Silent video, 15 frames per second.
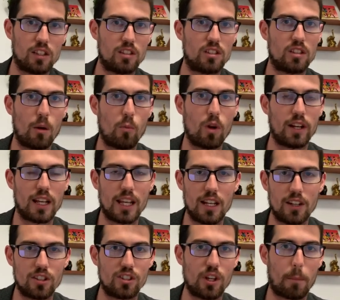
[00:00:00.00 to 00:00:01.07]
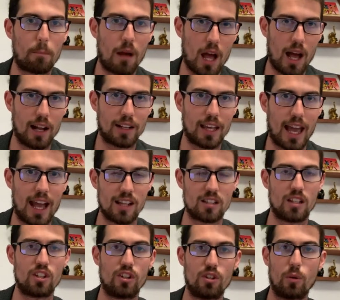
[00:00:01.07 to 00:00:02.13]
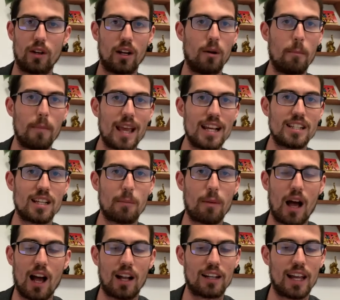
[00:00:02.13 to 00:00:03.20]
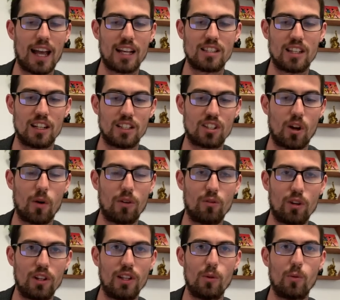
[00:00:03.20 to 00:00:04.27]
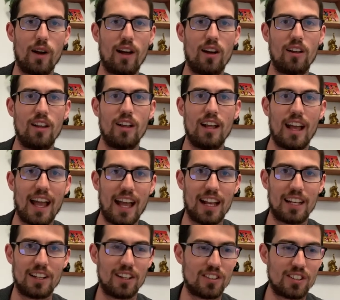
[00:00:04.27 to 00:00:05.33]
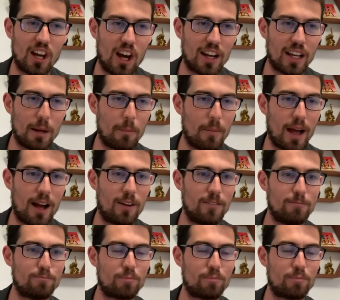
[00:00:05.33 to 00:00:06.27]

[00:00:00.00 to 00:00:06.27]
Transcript: someone hears your podcast and you're doing an amazing podcast and it's going really well and you're talking about